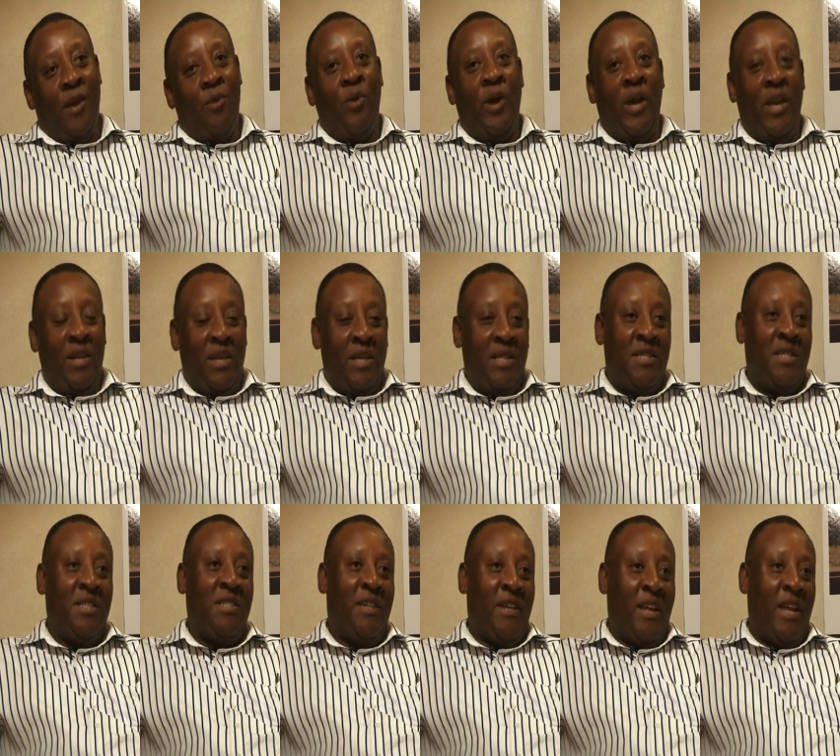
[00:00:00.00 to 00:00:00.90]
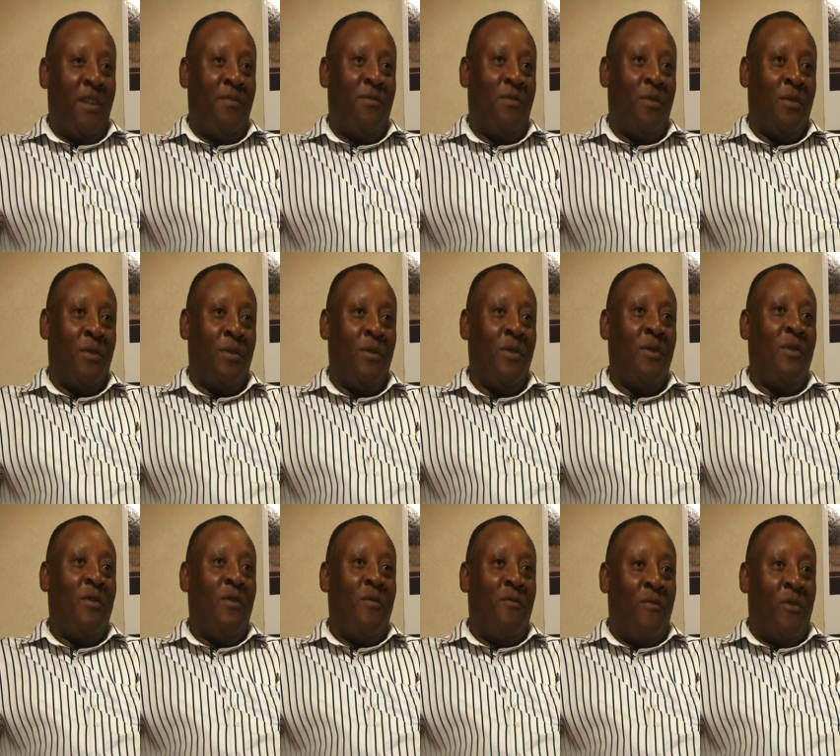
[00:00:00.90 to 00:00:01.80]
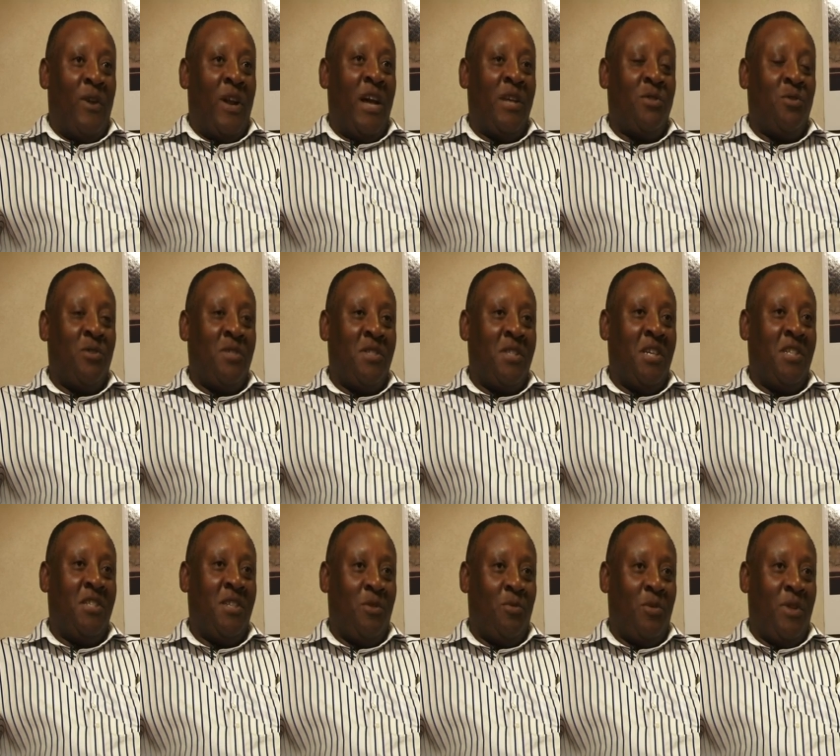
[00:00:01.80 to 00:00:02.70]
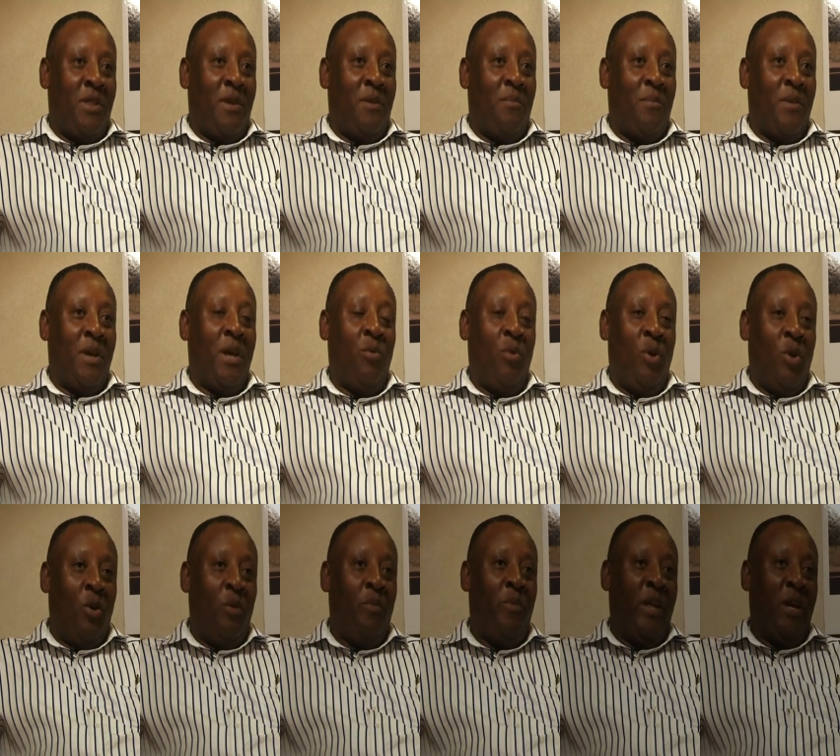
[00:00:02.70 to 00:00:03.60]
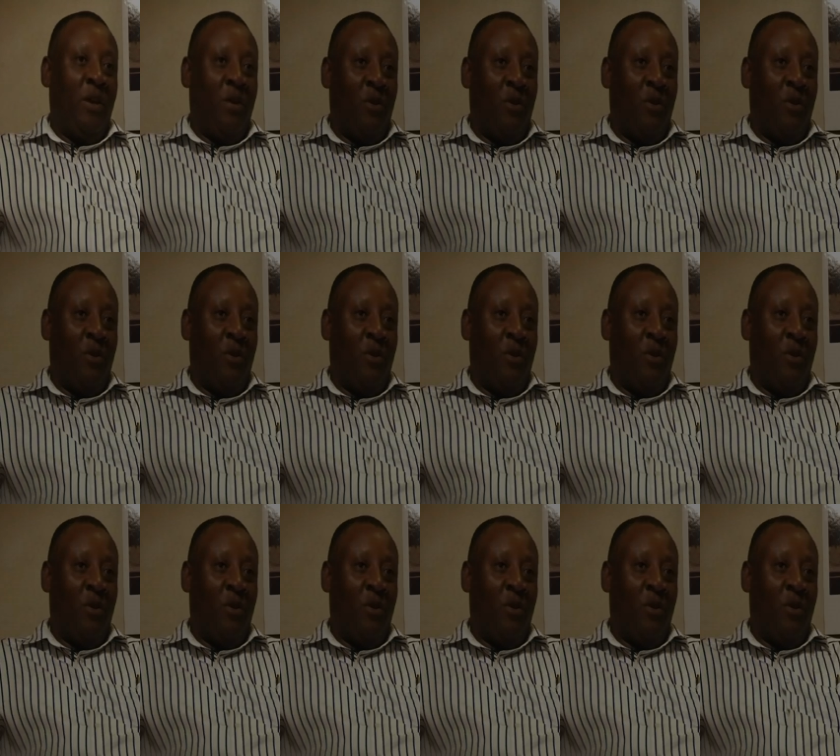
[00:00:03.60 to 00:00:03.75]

we are indeed grateful for our association with them, and we hope they